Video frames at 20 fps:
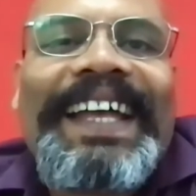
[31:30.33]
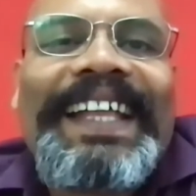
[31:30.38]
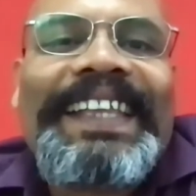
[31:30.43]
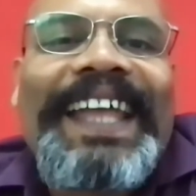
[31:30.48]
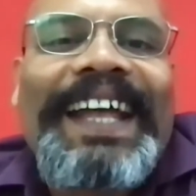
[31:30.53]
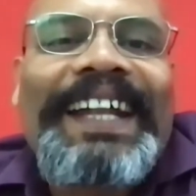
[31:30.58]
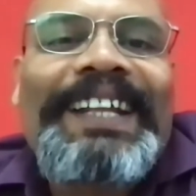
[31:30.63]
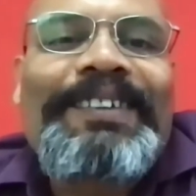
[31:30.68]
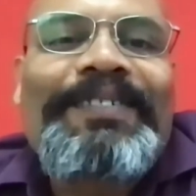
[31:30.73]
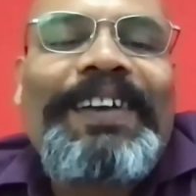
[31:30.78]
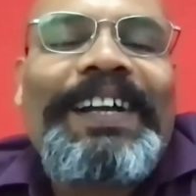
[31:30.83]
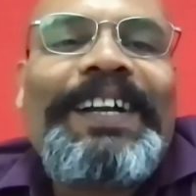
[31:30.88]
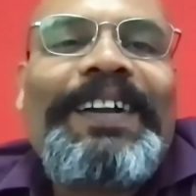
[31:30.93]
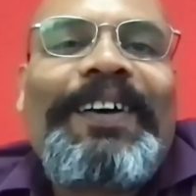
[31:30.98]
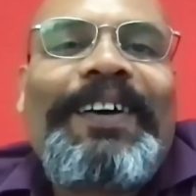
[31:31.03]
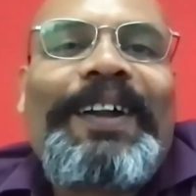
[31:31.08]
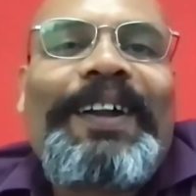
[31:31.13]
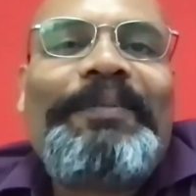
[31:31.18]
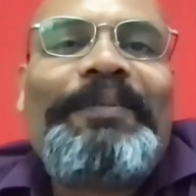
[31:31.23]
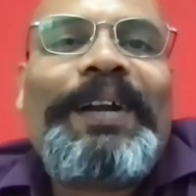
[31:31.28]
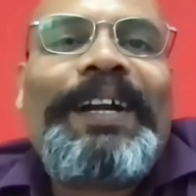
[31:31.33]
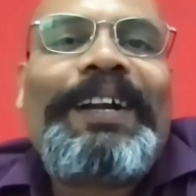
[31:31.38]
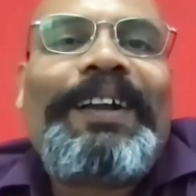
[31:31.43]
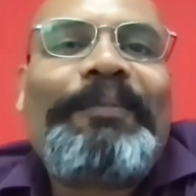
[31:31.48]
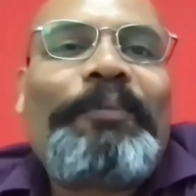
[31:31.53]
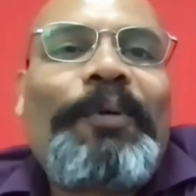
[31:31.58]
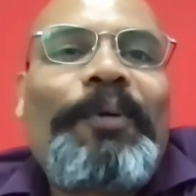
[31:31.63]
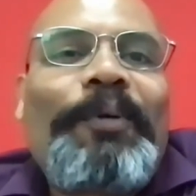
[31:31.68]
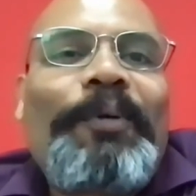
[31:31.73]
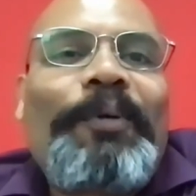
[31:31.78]
That's when
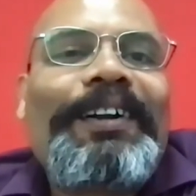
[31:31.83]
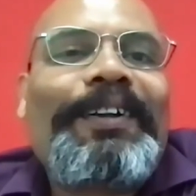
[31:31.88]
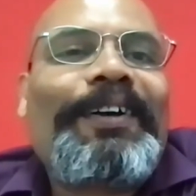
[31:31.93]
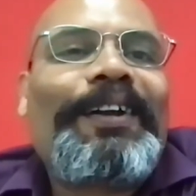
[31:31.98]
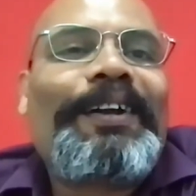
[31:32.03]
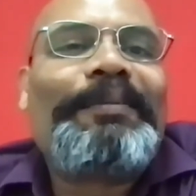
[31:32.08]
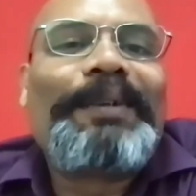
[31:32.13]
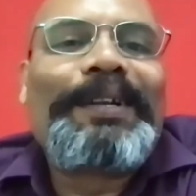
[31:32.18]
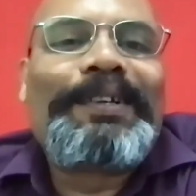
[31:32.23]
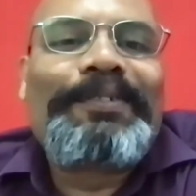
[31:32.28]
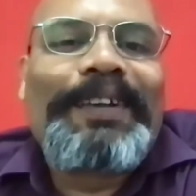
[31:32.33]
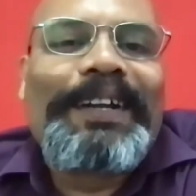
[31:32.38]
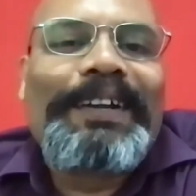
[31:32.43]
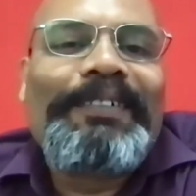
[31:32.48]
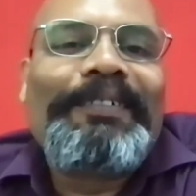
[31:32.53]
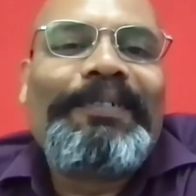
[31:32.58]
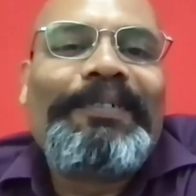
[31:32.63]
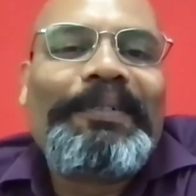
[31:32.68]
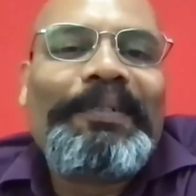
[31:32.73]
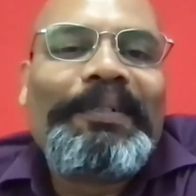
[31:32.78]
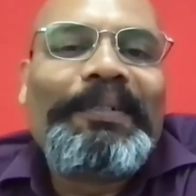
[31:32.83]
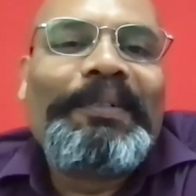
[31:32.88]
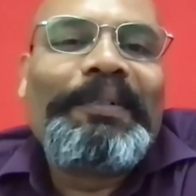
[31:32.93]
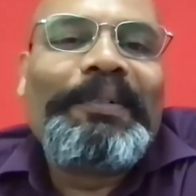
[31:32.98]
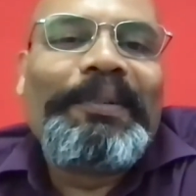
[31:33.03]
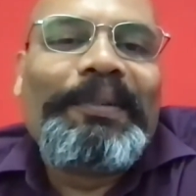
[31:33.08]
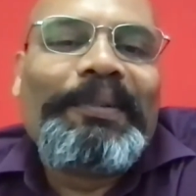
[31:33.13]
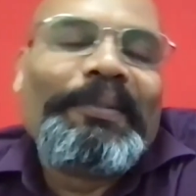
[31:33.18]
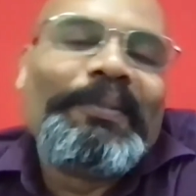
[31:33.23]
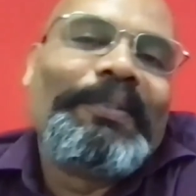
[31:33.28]
poker tournaments will
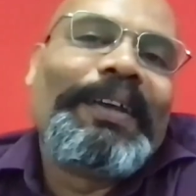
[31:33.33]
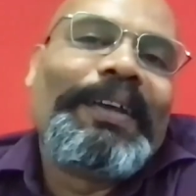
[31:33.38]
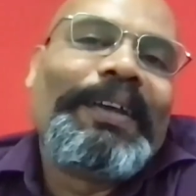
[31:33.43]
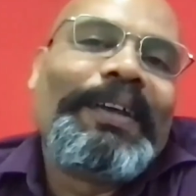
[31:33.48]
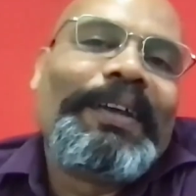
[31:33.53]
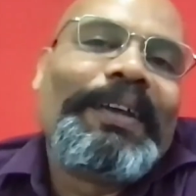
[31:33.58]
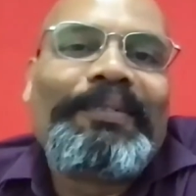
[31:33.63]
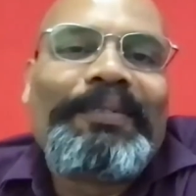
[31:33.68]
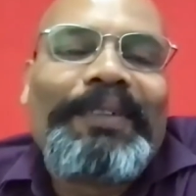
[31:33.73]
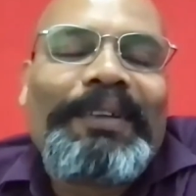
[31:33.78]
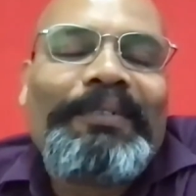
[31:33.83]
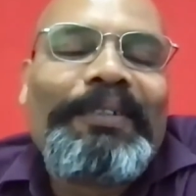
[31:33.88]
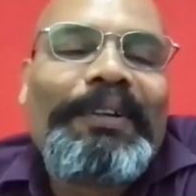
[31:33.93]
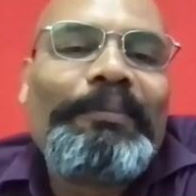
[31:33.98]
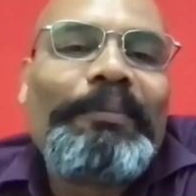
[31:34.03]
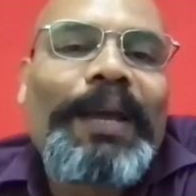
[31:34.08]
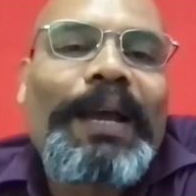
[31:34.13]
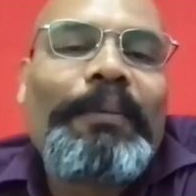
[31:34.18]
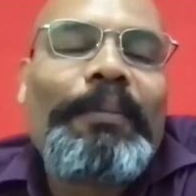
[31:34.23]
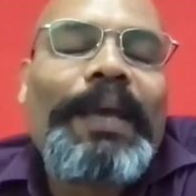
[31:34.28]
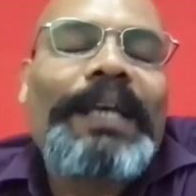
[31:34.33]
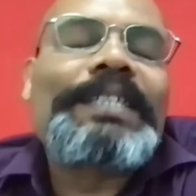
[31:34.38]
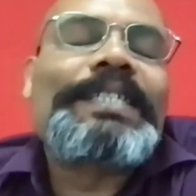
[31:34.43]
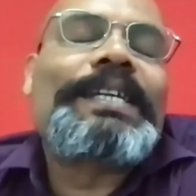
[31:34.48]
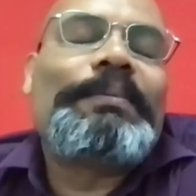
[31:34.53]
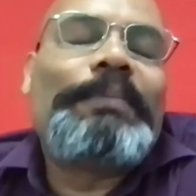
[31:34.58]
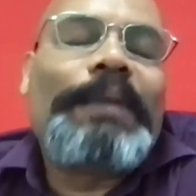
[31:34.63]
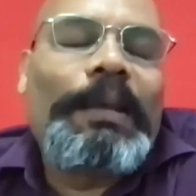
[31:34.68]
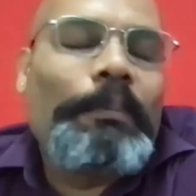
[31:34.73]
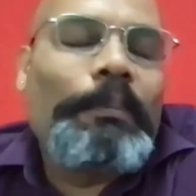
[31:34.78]
become
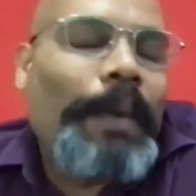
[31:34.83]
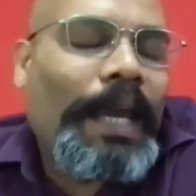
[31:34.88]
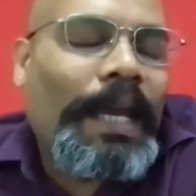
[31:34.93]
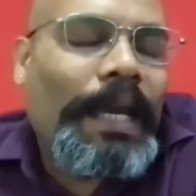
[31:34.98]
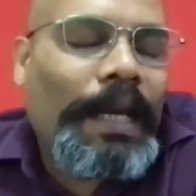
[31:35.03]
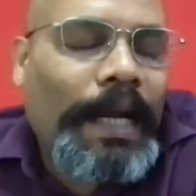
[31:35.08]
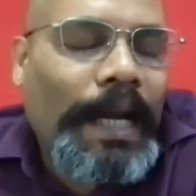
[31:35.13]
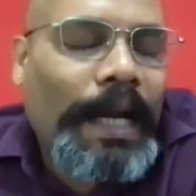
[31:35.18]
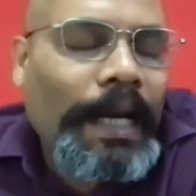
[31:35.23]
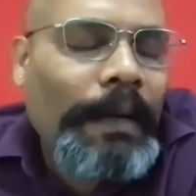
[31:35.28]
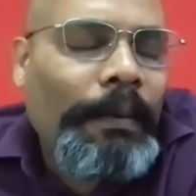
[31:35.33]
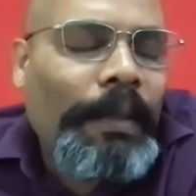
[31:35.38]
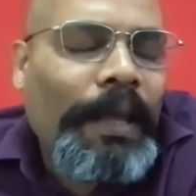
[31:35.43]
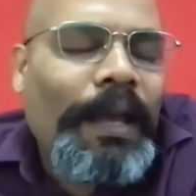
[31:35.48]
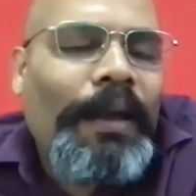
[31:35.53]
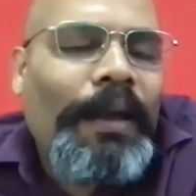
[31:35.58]
extremely big, right?